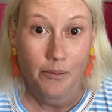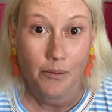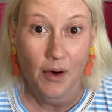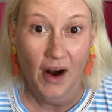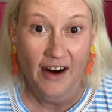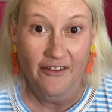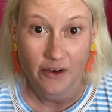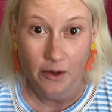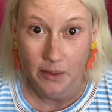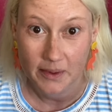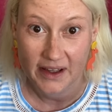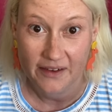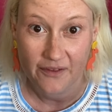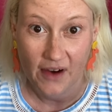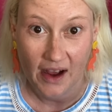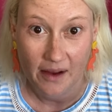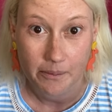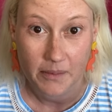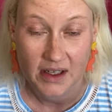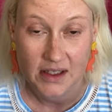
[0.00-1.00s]
preferably
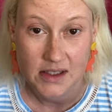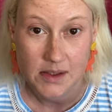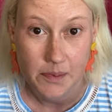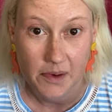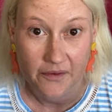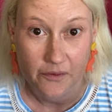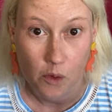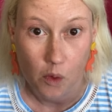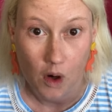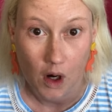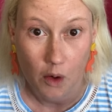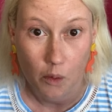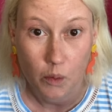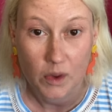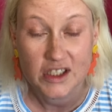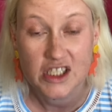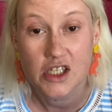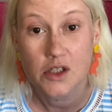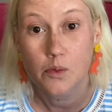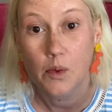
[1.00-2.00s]
5 minutes before,
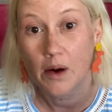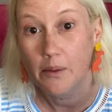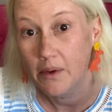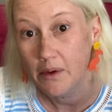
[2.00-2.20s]
which is what